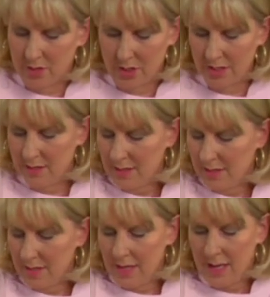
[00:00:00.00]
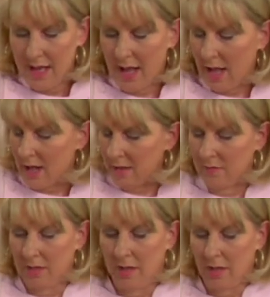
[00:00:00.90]
chicken. I'll
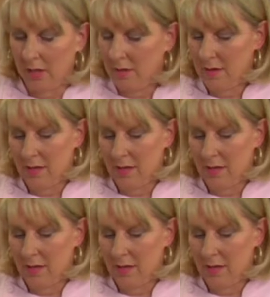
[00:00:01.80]
give a little